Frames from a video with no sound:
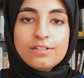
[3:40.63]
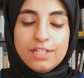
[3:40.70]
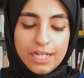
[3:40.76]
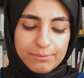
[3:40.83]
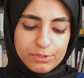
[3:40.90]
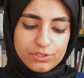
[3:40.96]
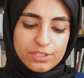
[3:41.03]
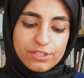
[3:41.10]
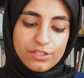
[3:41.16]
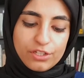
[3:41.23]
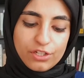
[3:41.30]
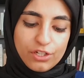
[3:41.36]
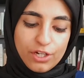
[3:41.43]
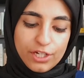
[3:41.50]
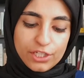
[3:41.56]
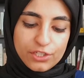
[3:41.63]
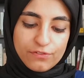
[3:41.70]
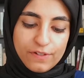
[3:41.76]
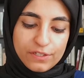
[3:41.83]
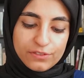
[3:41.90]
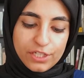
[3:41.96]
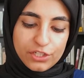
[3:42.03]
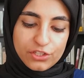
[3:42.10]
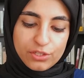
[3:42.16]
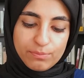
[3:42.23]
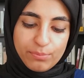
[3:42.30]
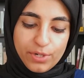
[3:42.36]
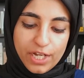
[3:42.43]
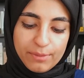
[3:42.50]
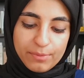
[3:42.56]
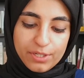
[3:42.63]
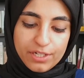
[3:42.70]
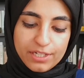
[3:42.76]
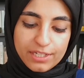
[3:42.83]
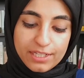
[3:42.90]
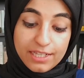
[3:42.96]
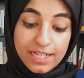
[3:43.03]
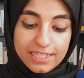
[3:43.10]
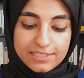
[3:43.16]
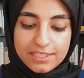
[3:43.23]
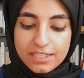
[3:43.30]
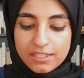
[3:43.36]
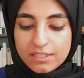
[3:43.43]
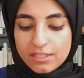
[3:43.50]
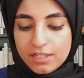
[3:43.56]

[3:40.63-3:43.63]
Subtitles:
I'm using the Gauche Foundation Primer in Classic,